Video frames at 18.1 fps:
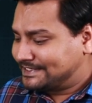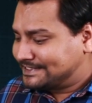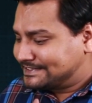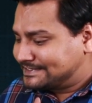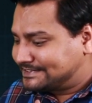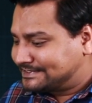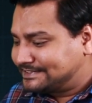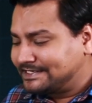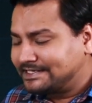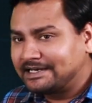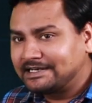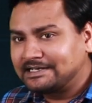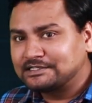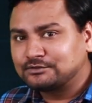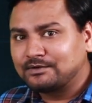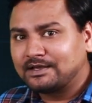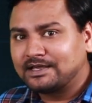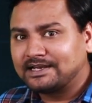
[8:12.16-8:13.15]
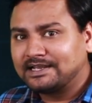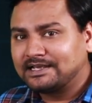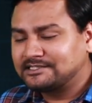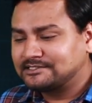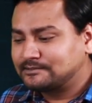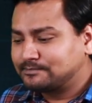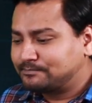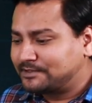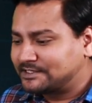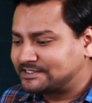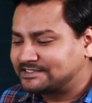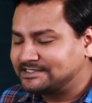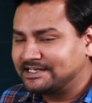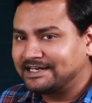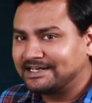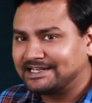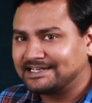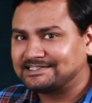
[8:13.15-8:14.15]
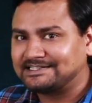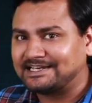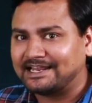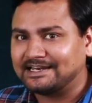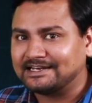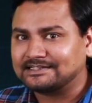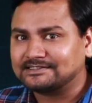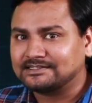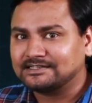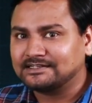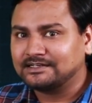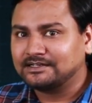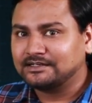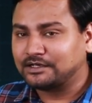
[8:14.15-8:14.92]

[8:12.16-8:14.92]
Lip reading: secant square x plus secant x tan x.